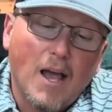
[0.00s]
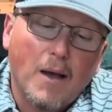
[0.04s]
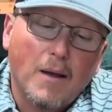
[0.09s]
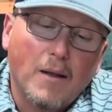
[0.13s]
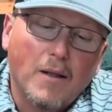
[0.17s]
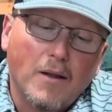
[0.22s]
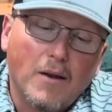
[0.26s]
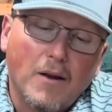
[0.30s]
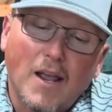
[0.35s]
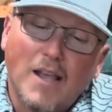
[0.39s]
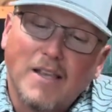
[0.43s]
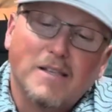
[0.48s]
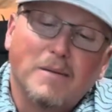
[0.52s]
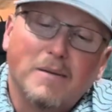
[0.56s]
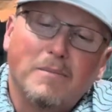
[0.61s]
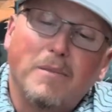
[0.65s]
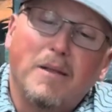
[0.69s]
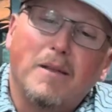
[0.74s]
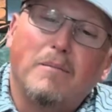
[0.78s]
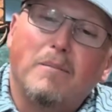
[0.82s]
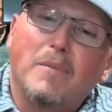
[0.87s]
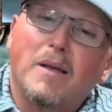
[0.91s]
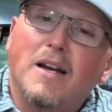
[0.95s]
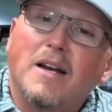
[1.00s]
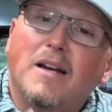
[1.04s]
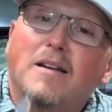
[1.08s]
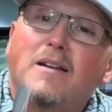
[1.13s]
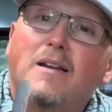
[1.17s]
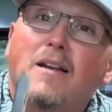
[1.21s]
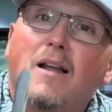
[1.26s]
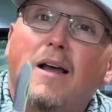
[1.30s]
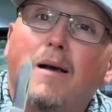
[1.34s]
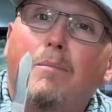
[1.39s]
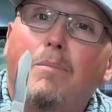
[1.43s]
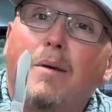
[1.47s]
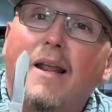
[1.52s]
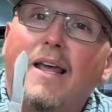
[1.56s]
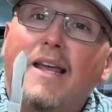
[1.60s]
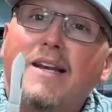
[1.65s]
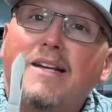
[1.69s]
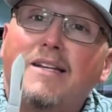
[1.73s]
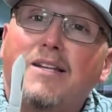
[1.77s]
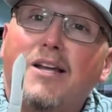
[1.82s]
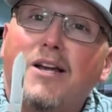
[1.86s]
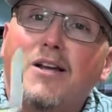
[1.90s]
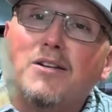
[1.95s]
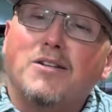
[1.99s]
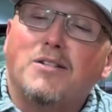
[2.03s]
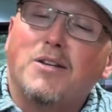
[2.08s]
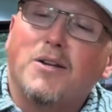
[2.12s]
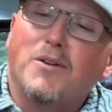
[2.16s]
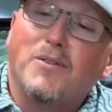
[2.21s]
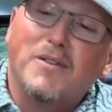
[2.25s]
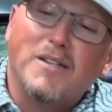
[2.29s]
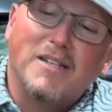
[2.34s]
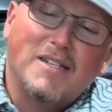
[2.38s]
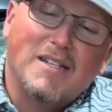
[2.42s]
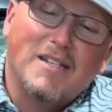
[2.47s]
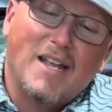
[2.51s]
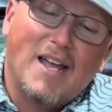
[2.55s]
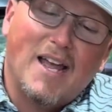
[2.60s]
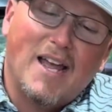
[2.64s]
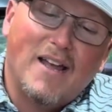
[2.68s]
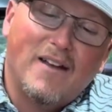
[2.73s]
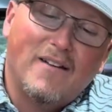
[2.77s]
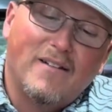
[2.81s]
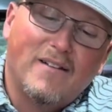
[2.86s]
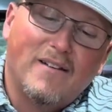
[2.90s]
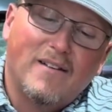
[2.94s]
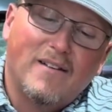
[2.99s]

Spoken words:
There hasn't even been a blade touched on this knife.